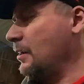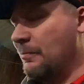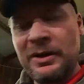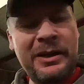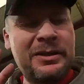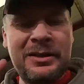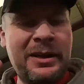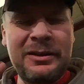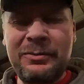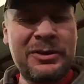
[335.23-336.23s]
My
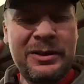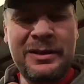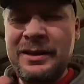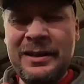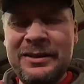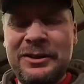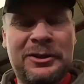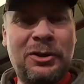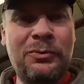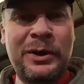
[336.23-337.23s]
instinct was just
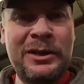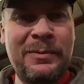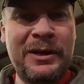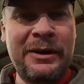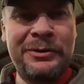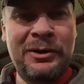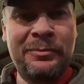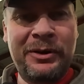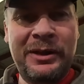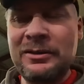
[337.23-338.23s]
not right about carrying on
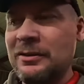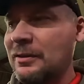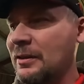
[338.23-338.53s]
with this,